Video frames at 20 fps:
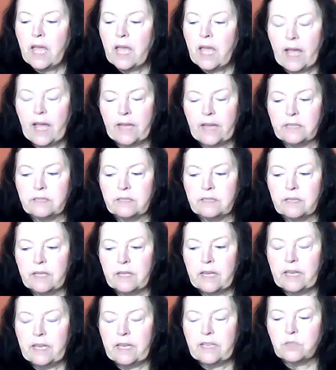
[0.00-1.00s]
and
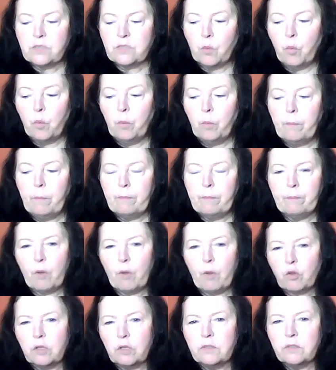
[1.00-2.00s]
it's all
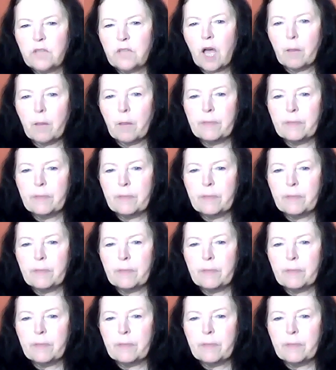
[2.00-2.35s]
bottled up.